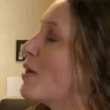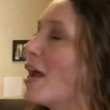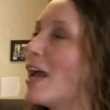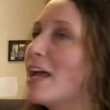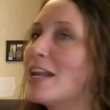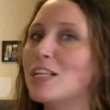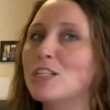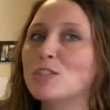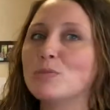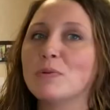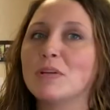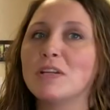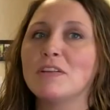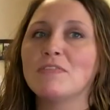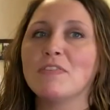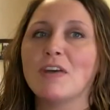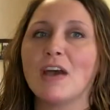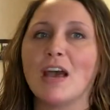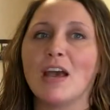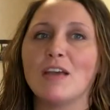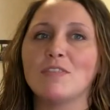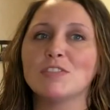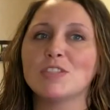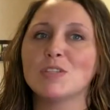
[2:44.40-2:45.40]
So we're adding
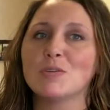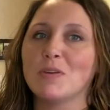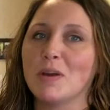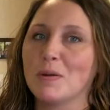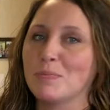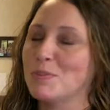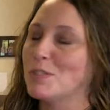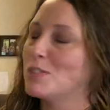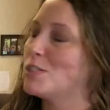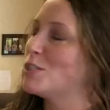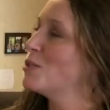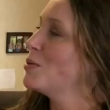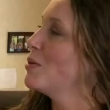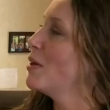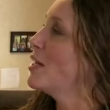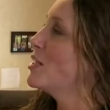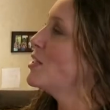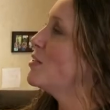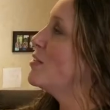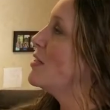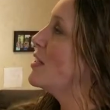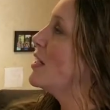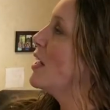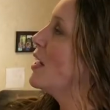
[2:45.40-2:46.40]
25, so we're up to
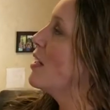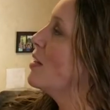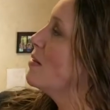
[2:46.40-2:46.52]
200